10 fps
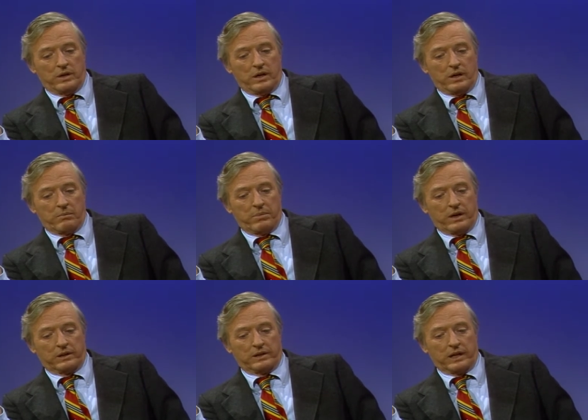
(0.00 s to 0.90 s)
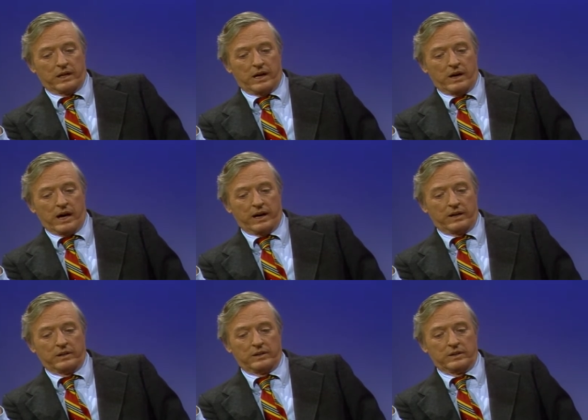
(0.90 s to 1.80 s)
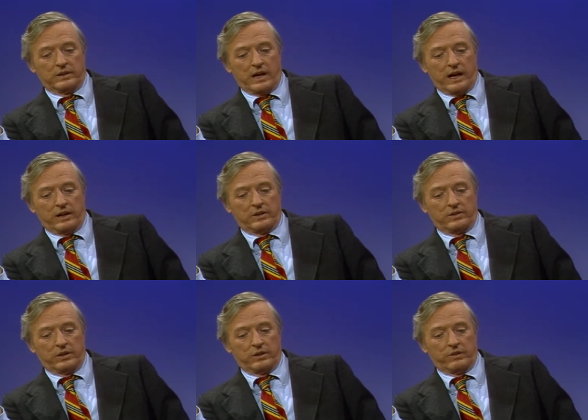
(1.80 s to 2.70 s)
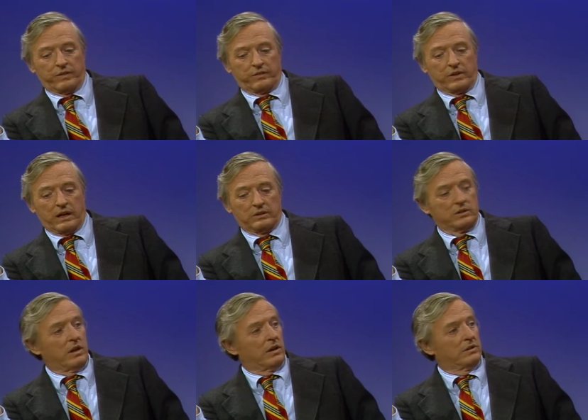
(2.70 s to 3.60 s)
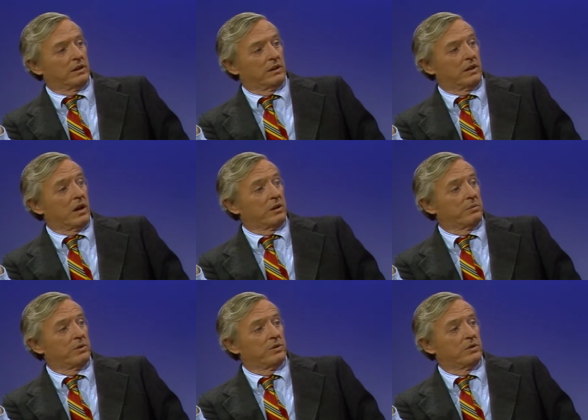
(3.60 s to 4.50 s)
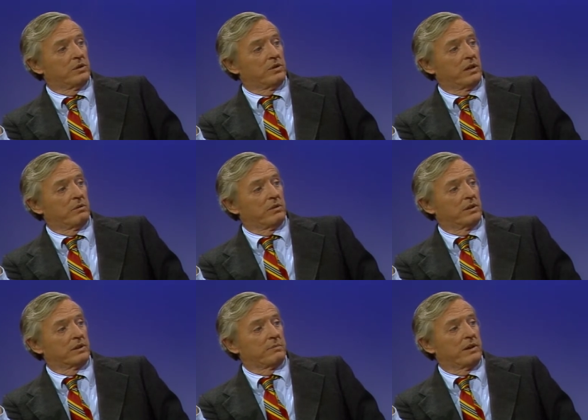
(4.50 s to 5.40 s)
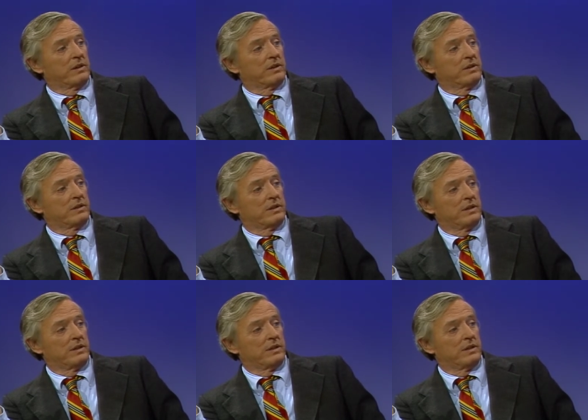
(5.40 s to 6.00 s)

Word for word: Uh, but uh, I, I consider your $50,000 a contribution to the general expenses